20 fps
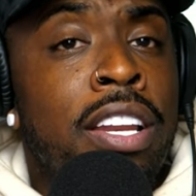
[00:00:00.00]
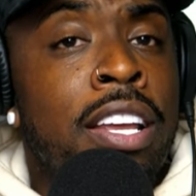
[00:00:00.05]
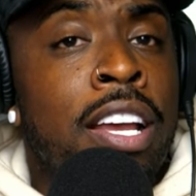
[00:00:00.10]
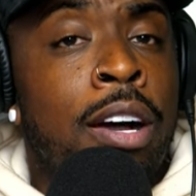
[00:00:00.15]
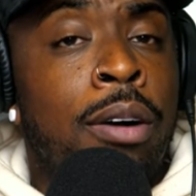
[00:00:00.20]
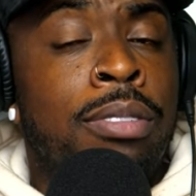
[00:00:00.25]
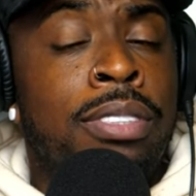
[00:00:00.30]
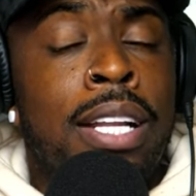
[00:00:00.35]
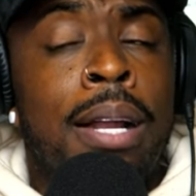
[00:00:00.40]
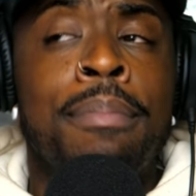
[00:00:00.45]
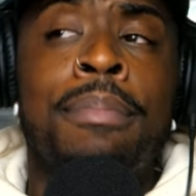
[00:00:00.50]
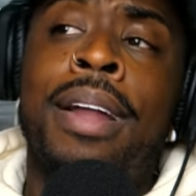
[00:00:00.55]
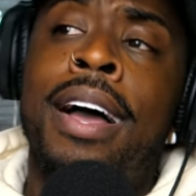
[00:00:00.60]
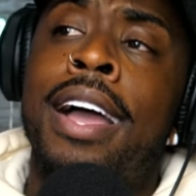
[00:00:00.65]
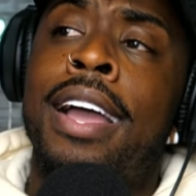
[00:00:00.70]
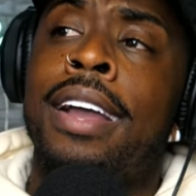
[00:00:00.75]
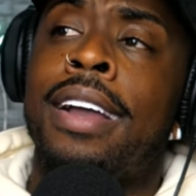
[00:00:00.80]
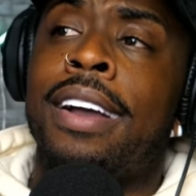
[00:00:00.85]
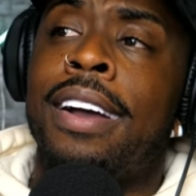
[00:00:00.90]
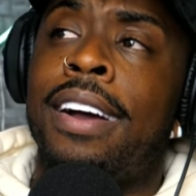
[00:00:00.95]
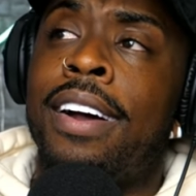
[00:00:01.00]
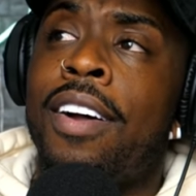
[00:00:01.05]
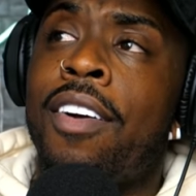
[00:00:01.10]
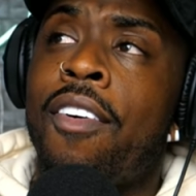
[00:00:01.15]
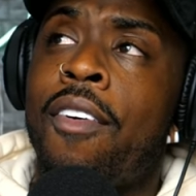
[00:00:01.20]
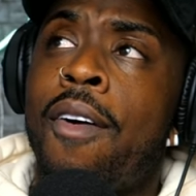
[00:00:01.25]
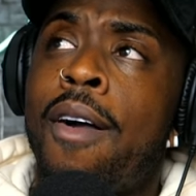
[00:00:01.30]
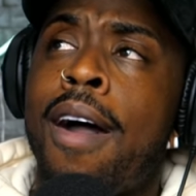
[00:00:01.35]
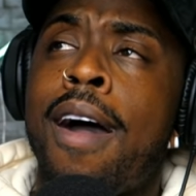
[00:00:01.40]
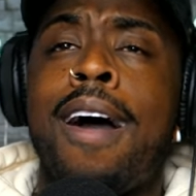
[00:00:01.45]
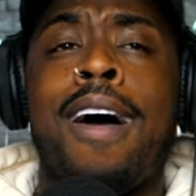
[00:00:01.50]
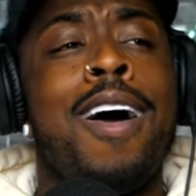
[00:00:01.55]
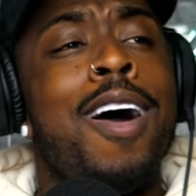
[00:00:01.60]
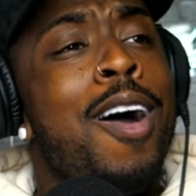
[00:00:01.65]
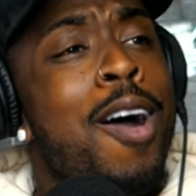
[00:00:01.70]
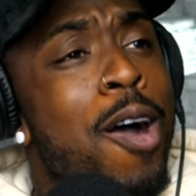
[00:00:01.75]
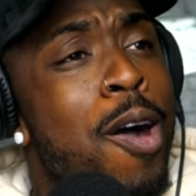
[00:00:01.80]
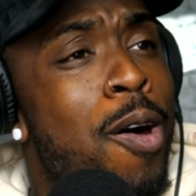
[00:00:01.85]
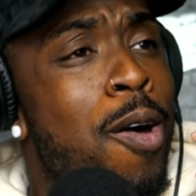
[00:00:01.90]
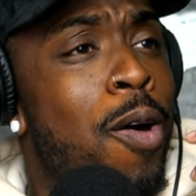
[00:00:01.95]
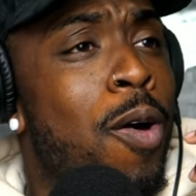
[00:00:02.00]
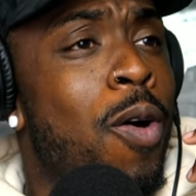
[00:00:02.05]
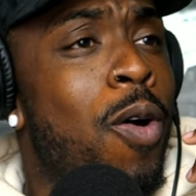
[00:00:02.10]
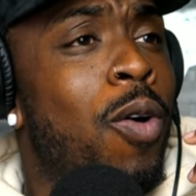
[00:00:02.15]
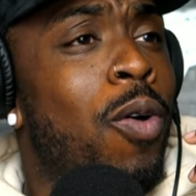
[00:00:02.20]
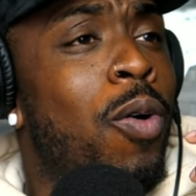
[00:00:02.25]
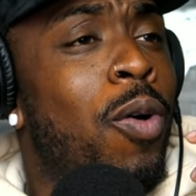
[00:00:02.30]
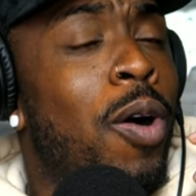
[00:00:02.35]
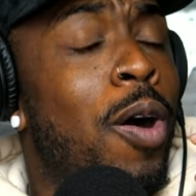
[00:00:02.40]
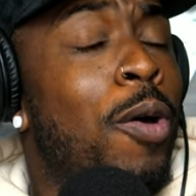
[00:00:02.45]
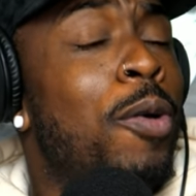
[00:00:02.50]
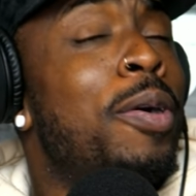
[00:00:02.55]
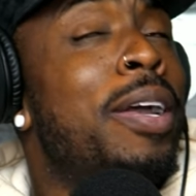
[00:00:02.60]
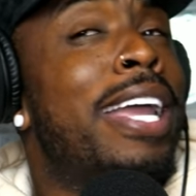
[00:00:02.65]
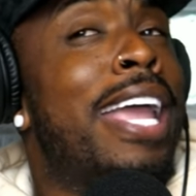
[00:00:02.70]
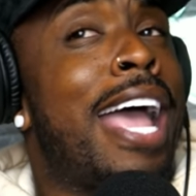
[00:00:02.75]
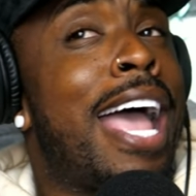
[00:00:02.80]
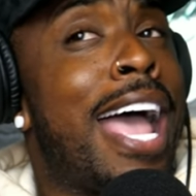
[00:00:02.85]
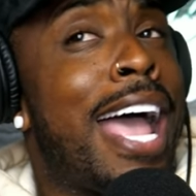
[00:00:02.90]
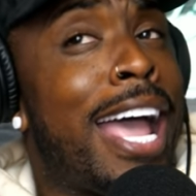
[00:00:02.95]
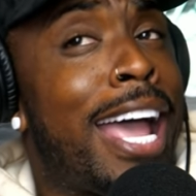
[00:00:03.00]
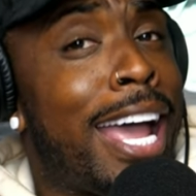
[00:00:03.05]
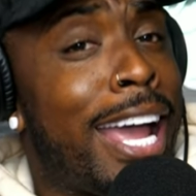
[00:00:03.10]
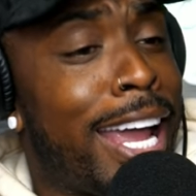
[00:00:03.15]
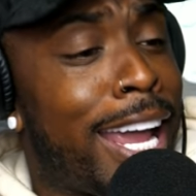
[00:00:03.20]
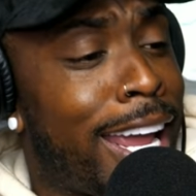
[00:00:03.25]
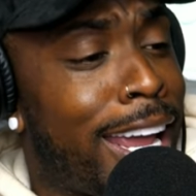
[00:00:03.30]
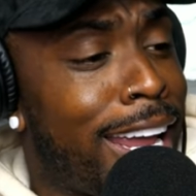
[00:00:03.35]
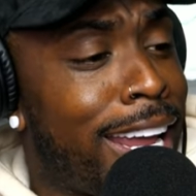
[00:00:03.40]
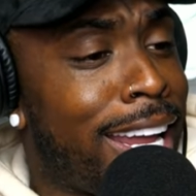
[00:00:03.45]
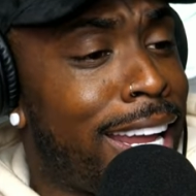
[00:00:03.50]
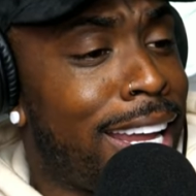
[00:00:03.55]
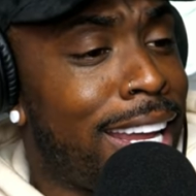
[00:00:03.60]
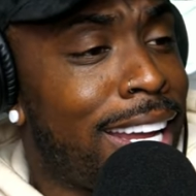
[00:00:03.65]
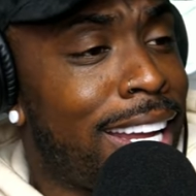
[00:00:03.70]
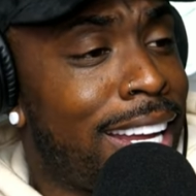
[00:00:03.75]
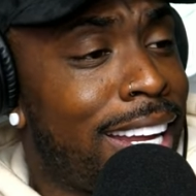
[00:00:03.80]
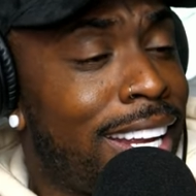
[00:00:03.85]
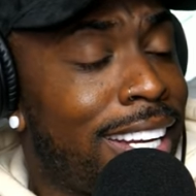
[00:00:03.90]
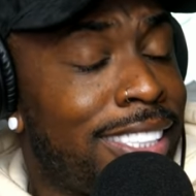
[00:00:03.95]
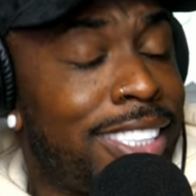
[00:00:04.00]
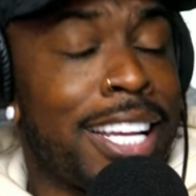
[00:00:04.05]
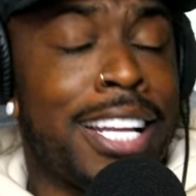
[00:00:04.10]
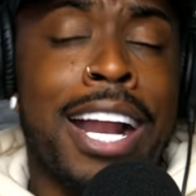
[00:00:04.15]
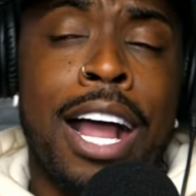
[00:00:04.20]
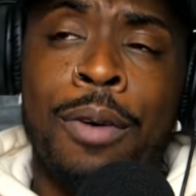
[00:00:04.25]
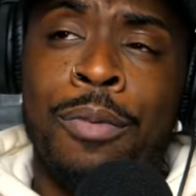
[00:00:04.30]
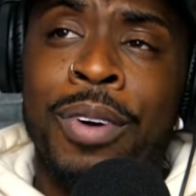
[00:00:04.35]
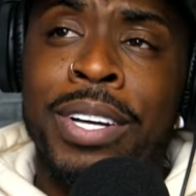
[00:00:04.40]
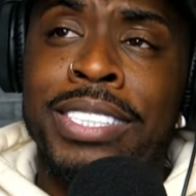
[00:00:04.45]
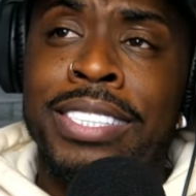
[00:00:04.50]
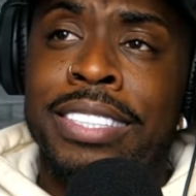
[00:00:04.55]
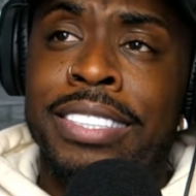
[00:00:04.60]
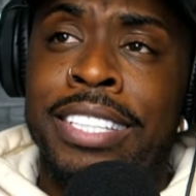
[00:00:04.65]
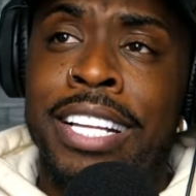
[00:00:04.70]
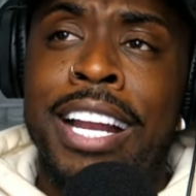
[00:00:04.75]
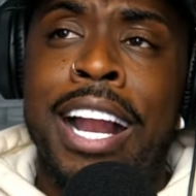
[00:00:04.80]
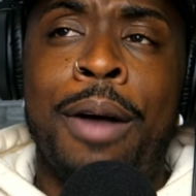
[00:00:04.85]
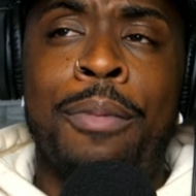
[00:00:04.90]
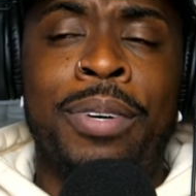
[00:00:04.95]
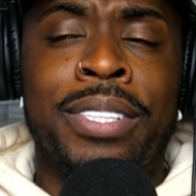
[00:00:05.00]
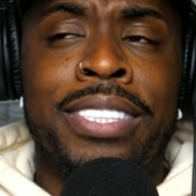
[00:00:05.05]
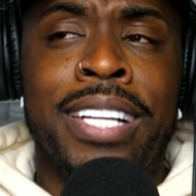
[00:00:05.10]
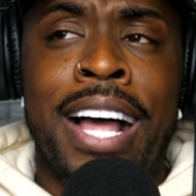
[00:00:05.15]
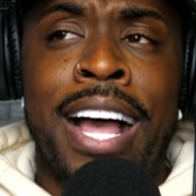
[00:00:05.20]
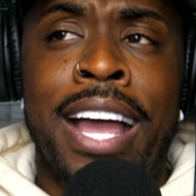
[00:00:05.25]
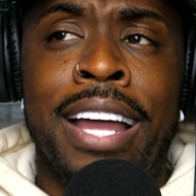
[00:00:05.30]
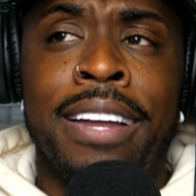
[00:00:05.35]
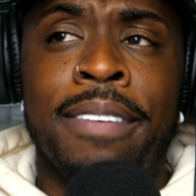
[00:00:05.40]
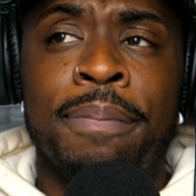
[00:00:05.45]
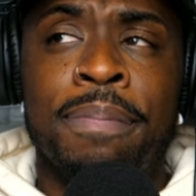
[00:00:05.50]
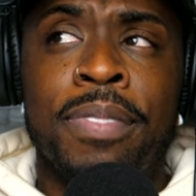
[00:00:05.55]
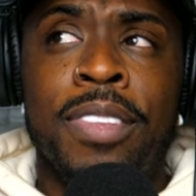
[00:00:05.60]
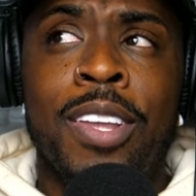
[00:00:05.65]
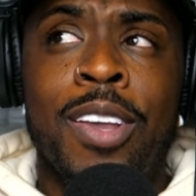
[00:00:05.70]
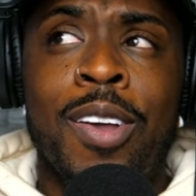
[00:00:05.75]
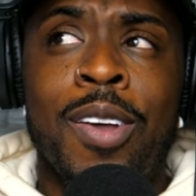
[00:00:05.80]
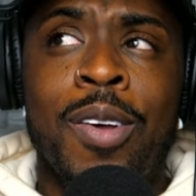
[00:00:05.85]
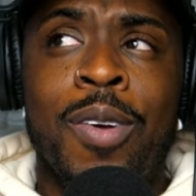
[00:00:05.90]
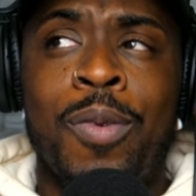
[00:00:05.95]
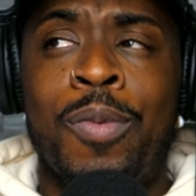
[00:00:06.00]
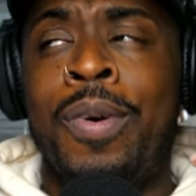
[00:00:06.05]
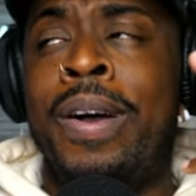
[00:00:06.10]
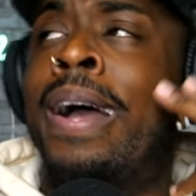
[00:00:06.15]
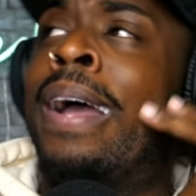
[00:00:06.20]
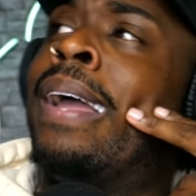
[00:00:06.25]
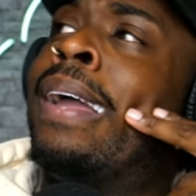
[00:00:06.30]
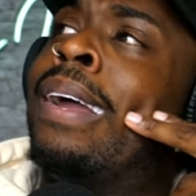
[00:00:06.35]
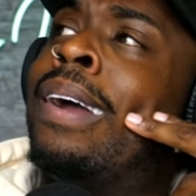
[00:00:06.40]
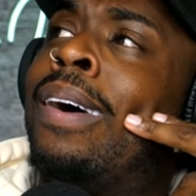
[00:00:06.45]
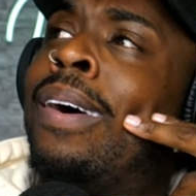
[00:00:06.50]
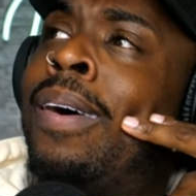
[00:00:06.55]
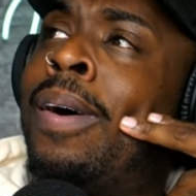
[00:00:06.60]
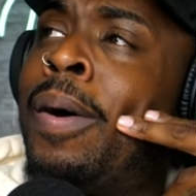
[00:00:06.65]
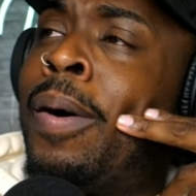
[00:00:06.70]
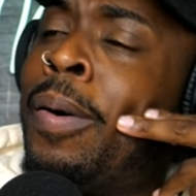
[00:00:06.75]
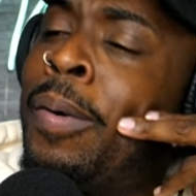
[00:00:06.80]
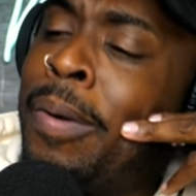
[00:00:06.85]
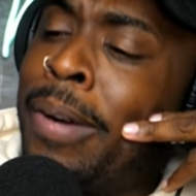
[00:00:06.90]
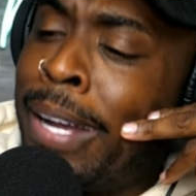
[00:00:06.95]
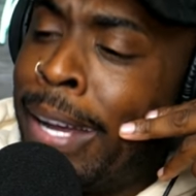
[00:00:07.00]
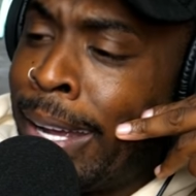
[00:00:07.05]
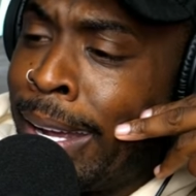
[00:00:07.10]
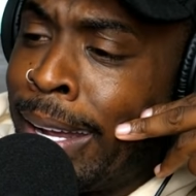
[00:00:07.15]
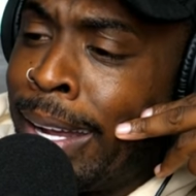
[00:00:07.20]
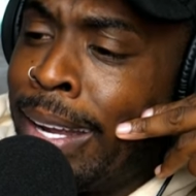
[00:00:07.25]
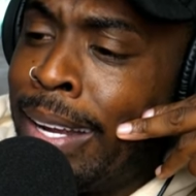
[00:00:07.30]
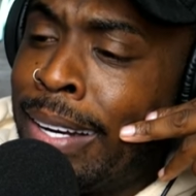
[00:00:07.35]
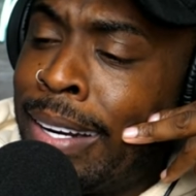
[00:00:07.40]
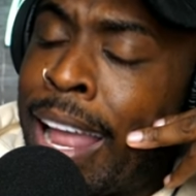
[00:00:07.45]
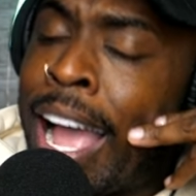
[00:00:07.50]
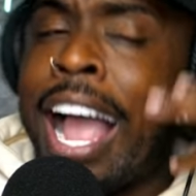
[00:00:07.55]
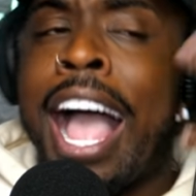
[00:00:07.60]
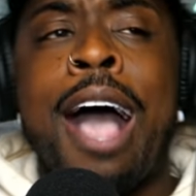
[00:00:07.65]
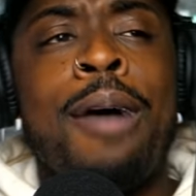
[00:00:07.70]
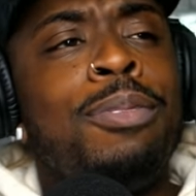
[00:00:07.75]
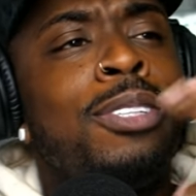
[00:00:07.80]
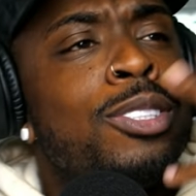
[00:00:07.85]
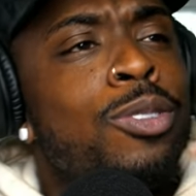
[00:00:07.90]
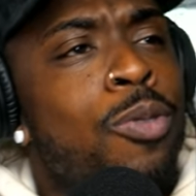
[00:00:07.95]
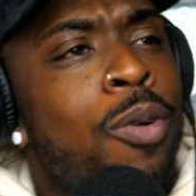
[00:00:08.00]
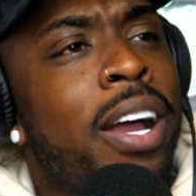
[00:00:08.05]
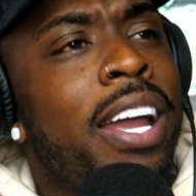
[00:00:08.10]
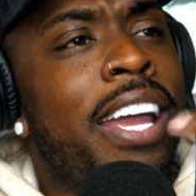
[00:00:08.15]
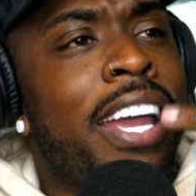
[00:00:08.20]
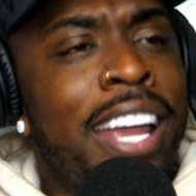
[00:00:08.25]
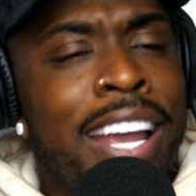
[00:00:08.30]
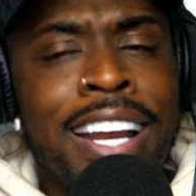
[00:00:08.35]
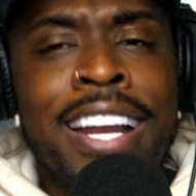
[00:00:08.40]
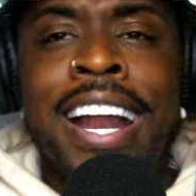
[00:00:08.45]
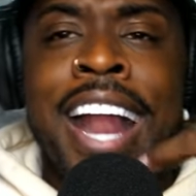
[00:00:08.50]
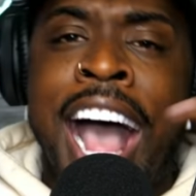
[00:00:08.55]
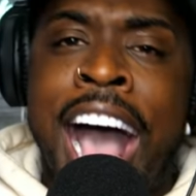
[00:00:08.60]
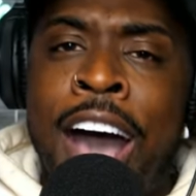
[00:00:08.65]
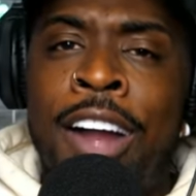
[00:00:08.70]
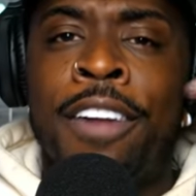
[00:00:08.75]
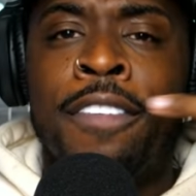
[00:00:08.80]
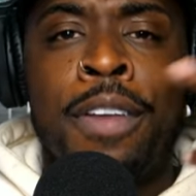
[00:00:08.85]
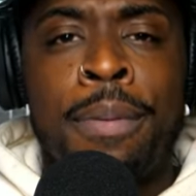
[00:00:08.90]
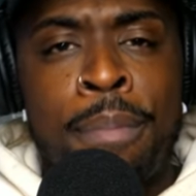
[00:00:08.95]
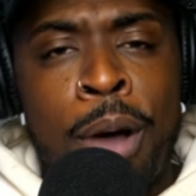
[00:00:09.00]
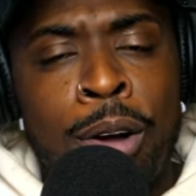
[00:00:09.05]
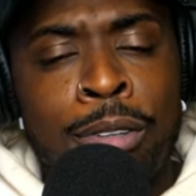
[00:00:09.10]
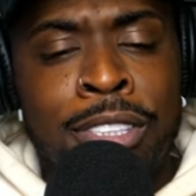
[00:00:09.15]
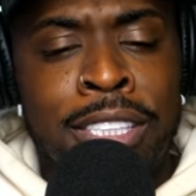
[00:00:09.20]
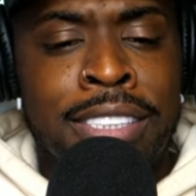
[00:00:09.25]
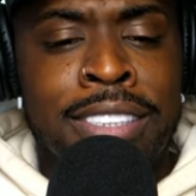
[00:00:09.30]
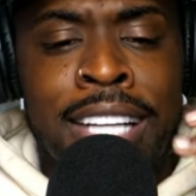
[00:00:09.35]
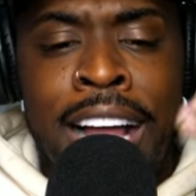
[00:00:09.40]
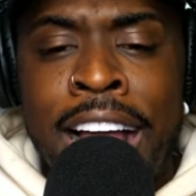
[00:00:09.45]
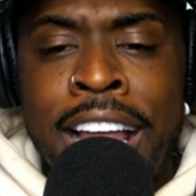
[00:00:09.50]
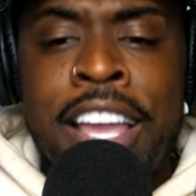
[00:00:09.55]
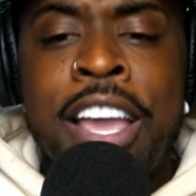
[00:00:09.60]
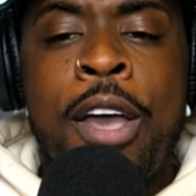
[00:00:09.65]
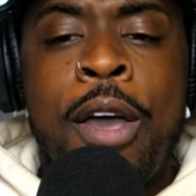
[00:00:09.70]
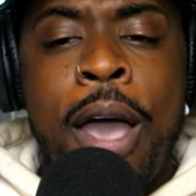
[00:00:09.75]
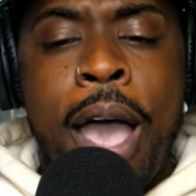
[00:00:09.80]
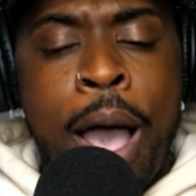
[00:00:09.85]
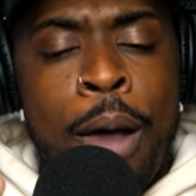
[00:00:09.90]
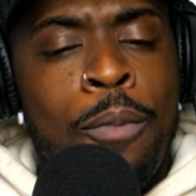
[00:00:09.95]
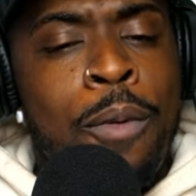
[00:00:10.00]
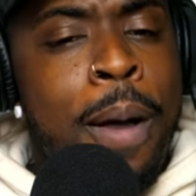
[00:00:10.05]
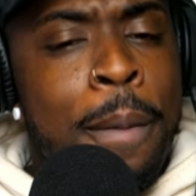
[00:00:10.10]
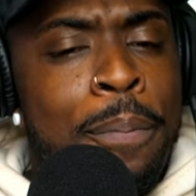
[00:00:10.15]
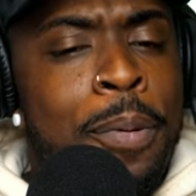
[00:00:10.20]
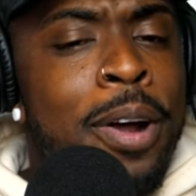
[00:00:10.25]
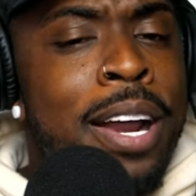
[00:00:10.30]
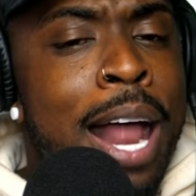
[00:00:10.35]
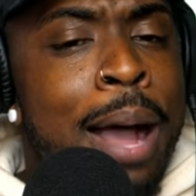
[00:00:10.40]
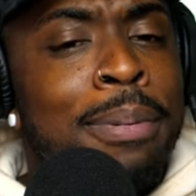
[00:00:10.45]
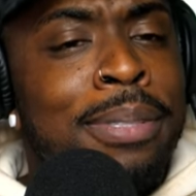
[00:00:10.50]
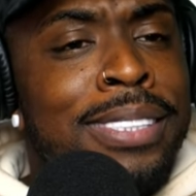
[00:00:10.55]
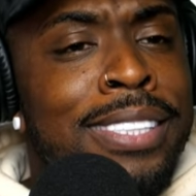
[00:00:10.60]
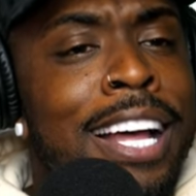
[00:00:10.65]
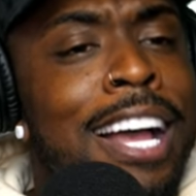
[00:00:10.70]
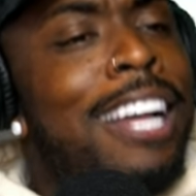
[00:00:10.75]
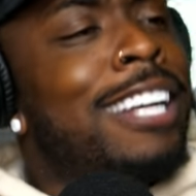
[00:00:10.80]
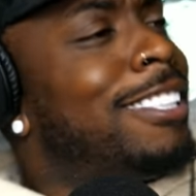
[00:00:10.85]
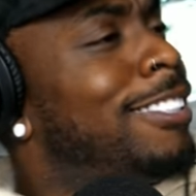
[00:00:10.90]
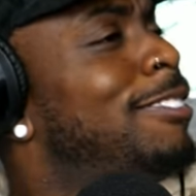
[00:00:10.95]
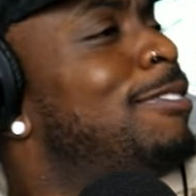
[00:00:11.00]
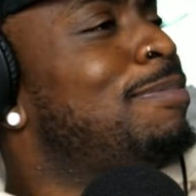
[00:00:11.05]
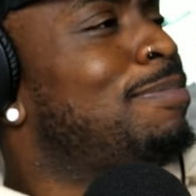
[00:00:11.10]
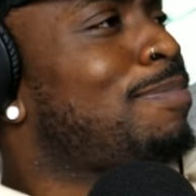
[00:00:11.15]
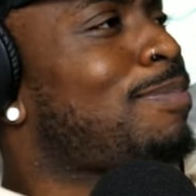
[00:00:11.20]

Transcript: videos. And I'm like, oh, okay. Then I was, then I was like, wait, oh, okay. Like I was going in and out of emotions. Like at one point I was like,